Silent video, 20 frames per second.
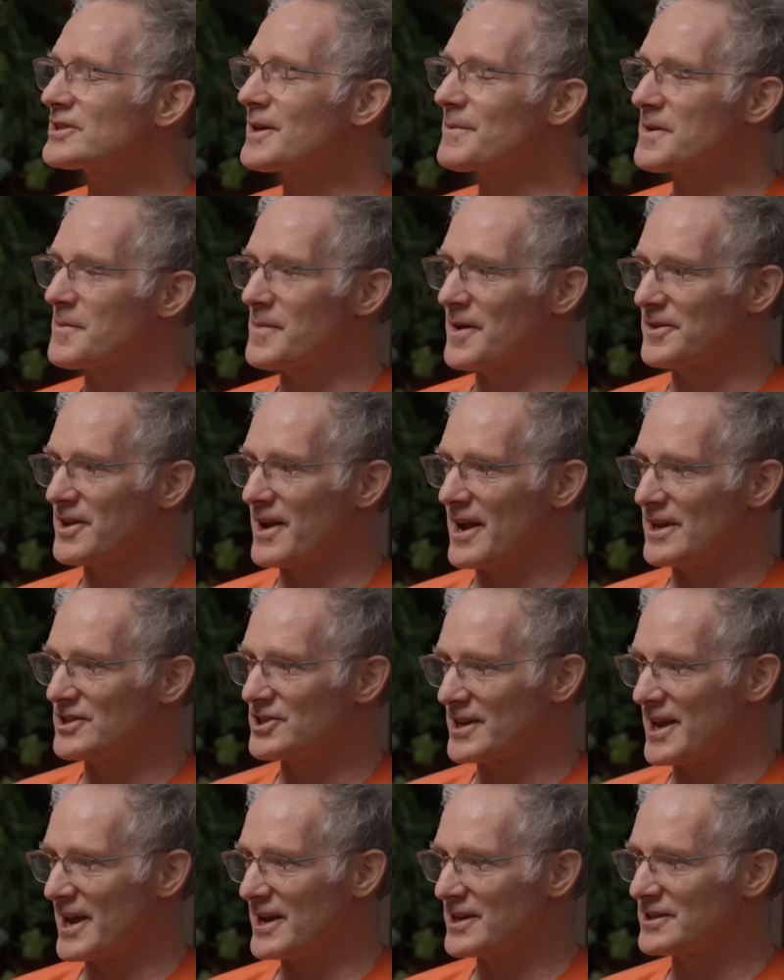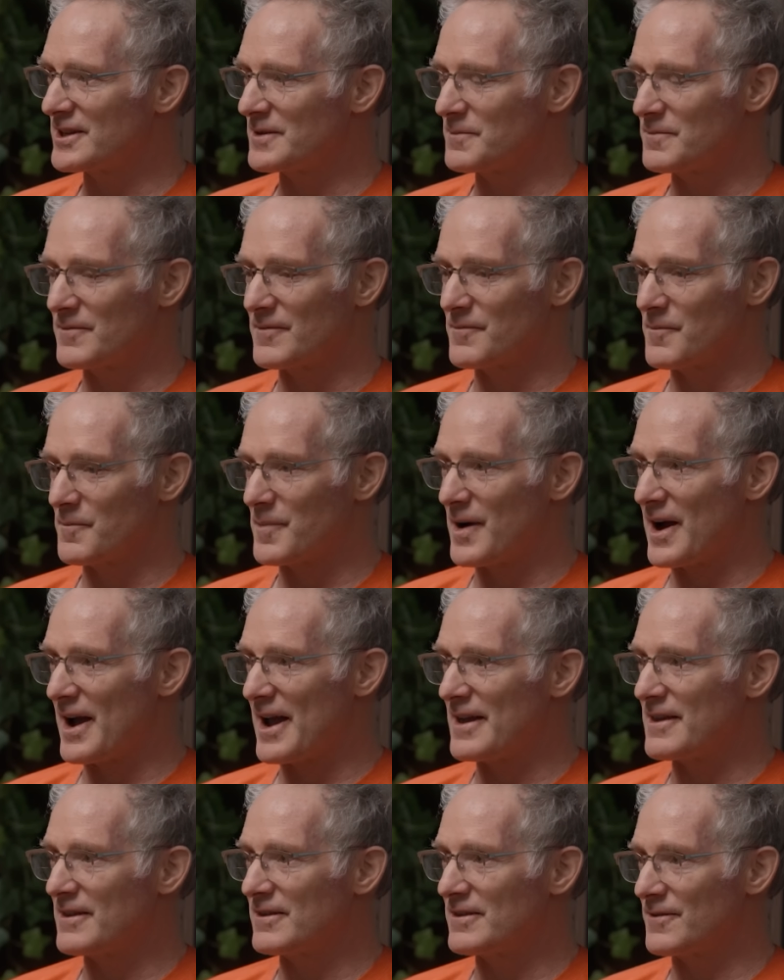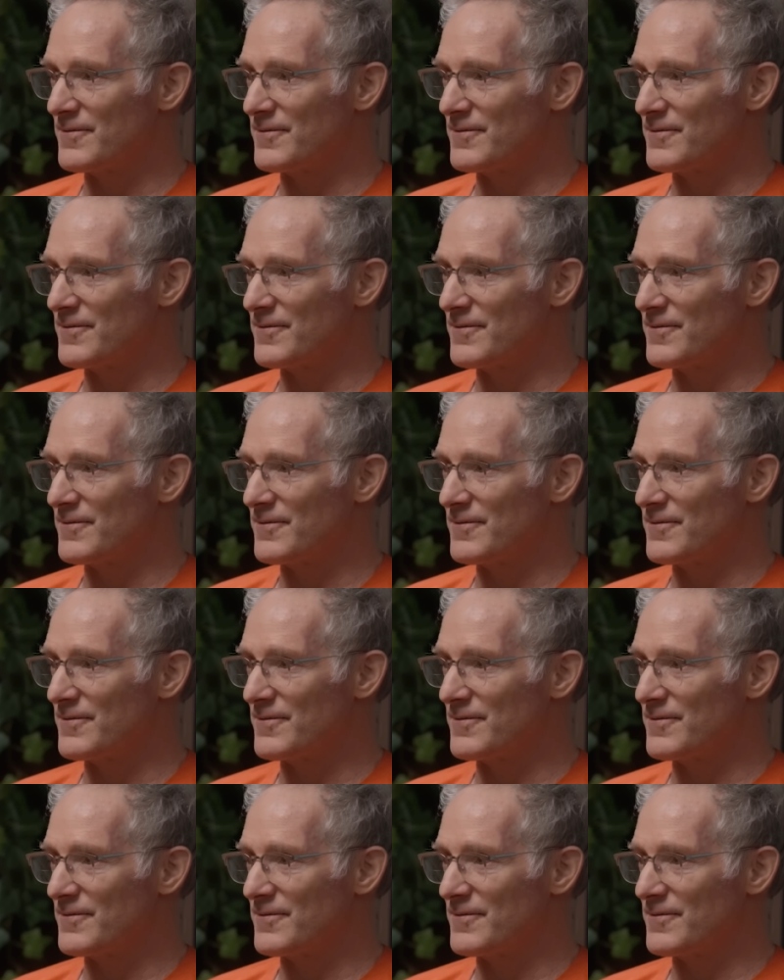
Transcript: something about their education by